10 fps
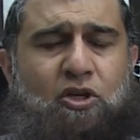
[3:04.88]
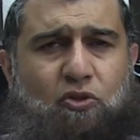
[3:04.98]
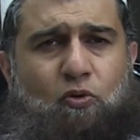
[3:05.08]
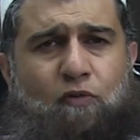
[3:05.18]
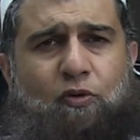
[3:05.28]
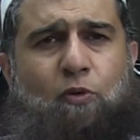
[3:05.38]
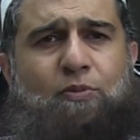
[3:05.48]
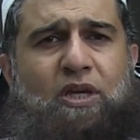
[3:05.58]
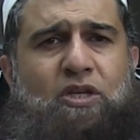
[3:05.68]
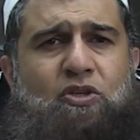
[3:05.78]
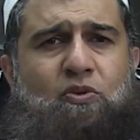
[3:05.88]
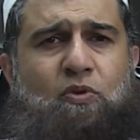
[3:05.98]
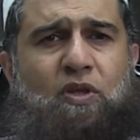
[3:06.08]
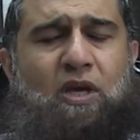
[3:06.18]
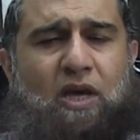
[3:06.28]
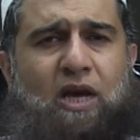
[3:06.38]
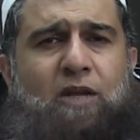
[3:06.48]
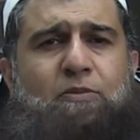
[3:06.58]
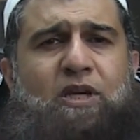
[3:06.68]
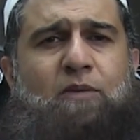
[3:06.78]
to overcome their issues
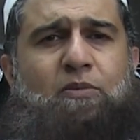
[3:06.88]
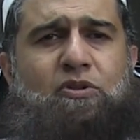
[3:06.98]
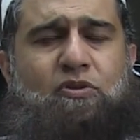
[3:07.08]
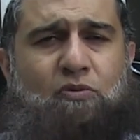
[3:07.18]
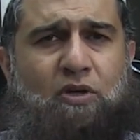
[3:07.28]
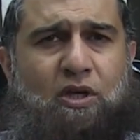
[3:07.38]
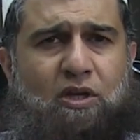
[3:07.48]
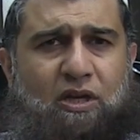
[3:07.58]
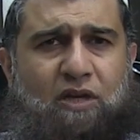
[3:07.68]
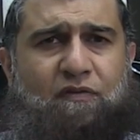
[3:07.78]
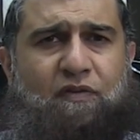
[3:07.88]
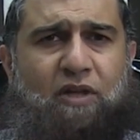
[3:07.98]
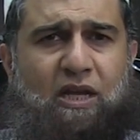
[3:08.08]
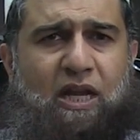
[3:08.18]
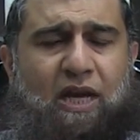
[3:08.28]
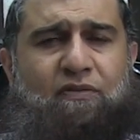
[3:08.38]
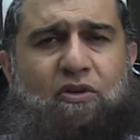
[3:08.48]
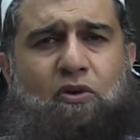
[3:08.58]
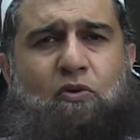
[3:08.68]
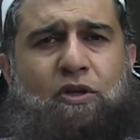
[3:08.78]
and be able to to live their lives
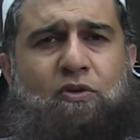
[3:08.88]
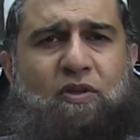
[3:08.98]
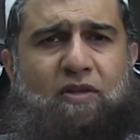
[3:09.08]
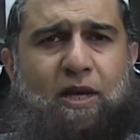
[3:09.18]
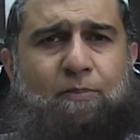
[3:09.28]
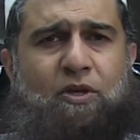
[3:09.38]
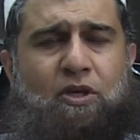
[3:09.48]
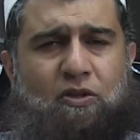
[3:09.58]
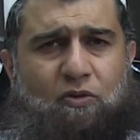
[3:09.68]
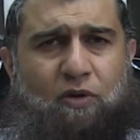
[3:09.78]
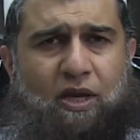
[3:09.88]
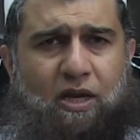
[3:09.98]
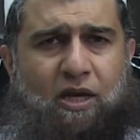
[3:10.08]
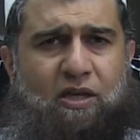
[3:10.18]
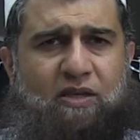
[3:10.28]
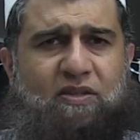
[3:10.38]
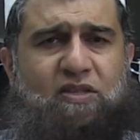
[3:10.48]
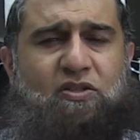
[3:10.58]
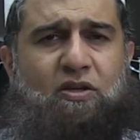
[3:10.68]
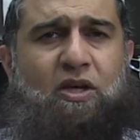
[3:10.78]
according to Islam. So uh,
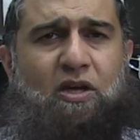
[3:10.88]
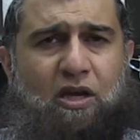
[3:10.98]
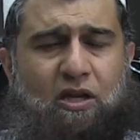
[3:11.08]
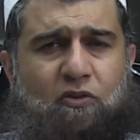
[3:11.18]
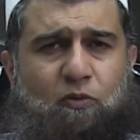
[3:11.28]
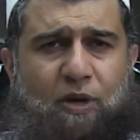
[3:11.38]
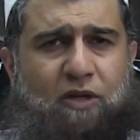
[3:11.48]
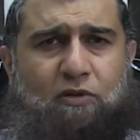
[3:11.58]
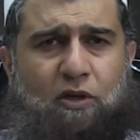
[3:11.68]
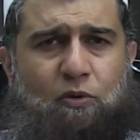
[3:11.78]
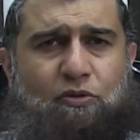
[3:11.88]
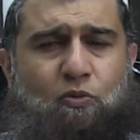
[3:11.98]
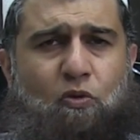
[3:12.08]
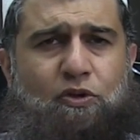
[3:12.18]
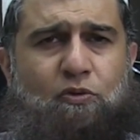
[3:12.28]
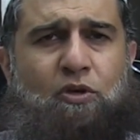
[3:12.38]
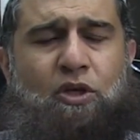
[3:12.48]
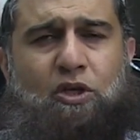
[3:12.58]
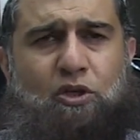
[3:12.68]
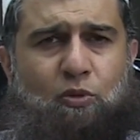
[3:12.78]
assist. Allah subhanahu wa ta'ala will reward you.
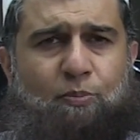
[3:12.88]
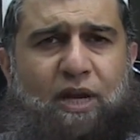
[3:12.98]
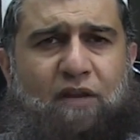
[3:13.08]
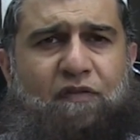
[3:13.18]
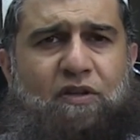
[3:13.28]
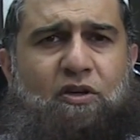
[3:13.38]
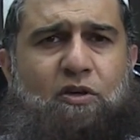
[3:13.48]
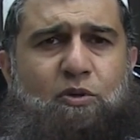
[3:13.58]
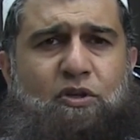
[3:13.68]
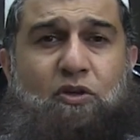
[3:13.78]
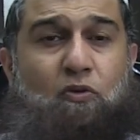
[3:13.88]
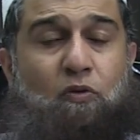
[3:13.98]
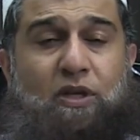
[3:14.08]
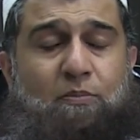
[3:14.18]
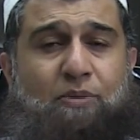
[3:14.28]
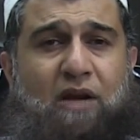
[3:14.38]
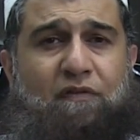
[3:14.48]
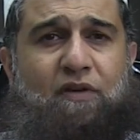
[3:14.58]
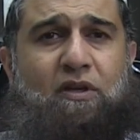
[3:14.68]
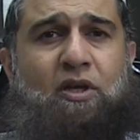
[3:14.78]
You will benefit the community not only in
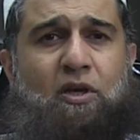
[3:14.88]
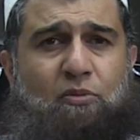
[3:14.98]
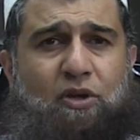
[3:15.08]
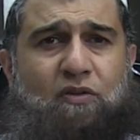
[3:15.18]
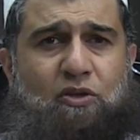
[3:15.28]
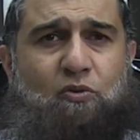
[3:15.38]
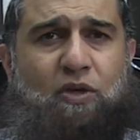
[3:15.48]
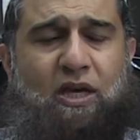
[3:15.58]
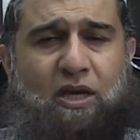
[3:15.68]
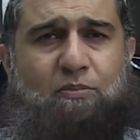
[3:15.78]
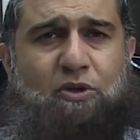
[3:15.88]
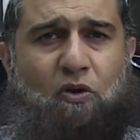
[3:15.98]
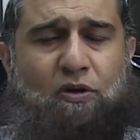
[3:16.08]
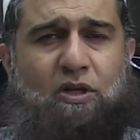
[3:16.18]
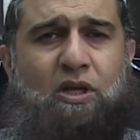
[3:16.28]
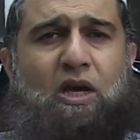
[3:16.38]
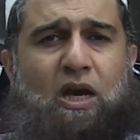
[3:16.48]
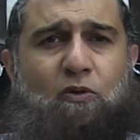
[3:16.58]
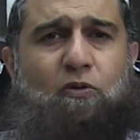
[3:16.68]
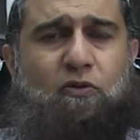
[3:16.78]
Bradford, but in the UK and beyond.
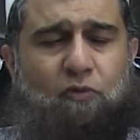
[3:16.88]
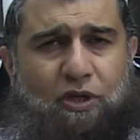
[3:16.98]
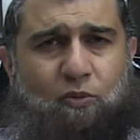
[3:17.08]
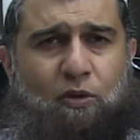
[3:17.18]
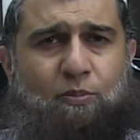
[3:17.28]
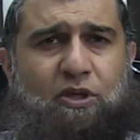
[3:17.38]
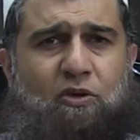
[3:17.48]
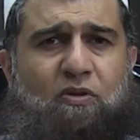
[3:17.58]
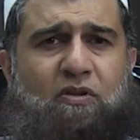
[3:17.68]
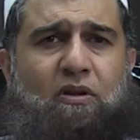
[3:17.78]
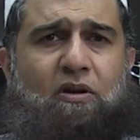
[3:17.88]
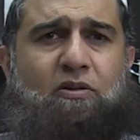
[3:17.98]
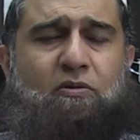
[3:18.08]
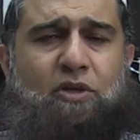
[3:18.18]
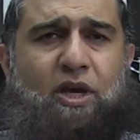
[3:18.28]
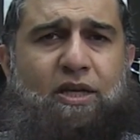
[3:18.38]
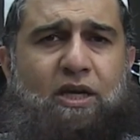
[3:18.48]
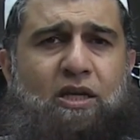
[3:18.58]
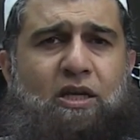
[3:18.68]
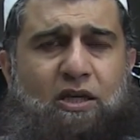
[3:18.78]
And also, it will be your sadaqatul
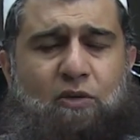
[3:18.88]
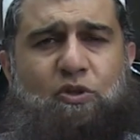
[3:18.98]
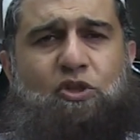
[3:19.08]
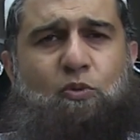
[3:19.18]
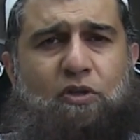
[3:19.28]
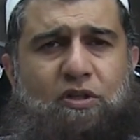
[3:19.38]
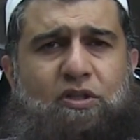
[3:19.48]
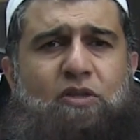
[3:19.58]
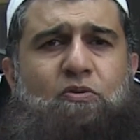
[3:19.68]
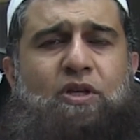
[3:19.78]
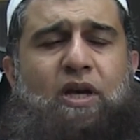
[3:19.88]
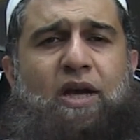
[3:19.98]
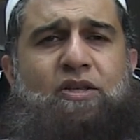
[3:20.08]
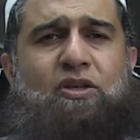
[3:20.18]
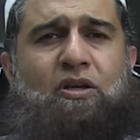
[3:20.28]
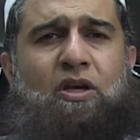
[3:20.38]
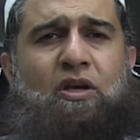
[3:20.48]
jariyah, in which you will continue to get ajr